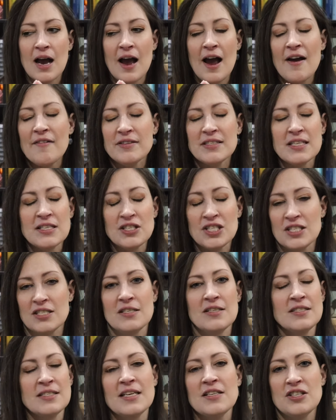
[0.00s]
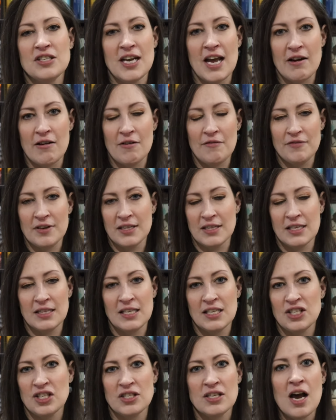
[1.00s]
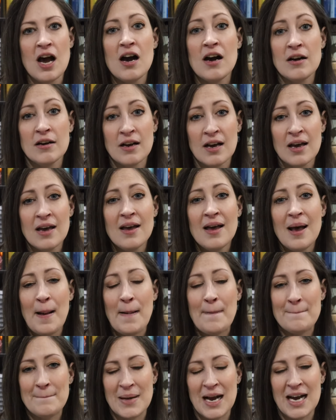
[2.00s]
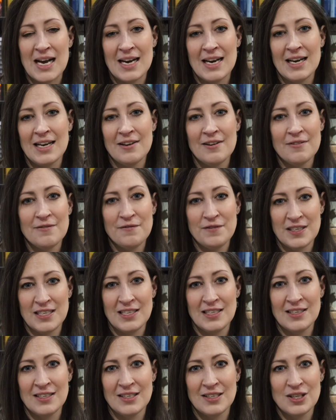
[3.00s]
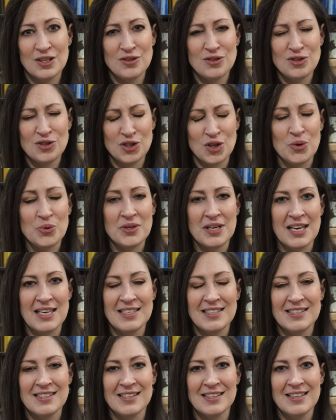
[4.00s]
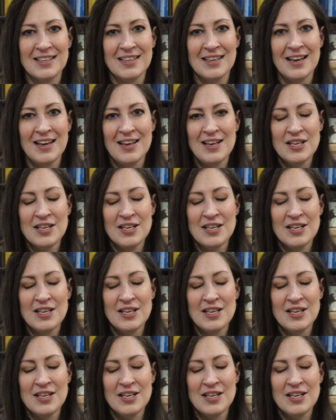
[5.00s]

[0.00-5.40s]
I have such such narrow feet that they just hug my feet so nicely.